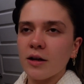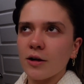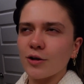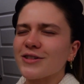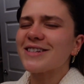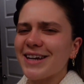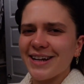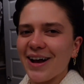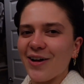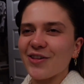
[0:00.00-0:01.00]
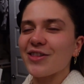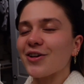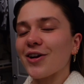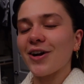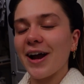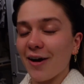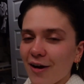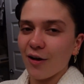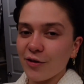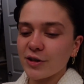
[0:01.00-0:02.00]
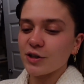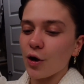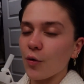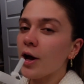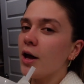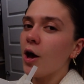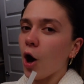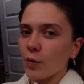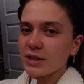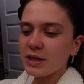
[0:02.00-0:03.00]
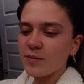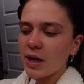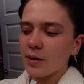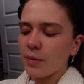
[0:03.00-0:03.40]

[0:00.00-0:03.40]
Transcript: your skin health, your hair health. So always keep that in